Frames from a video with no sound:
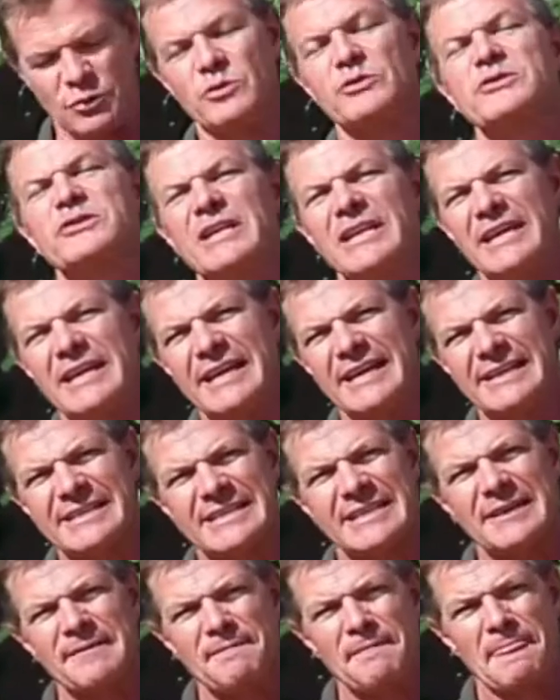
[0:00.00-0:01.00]
all
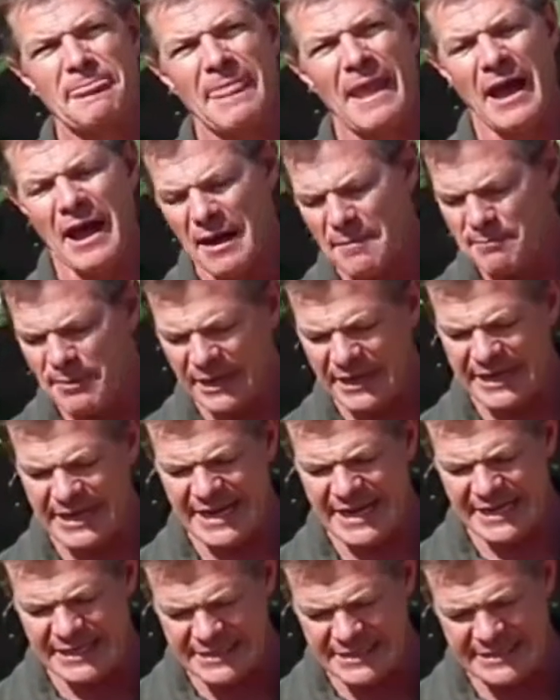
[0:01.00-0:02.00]
silicate. But
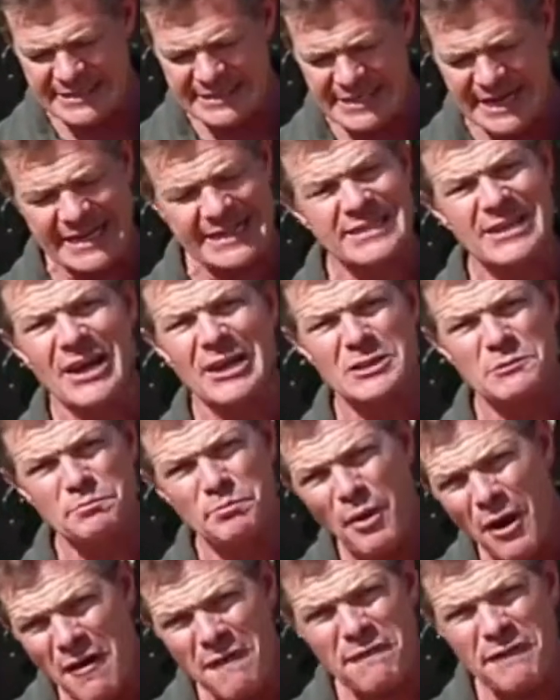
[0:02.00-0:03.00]
it does
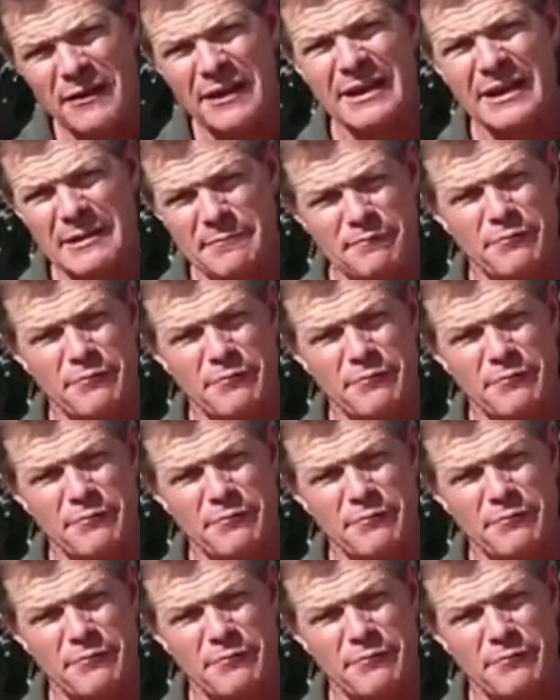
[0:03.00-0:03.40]
perfectly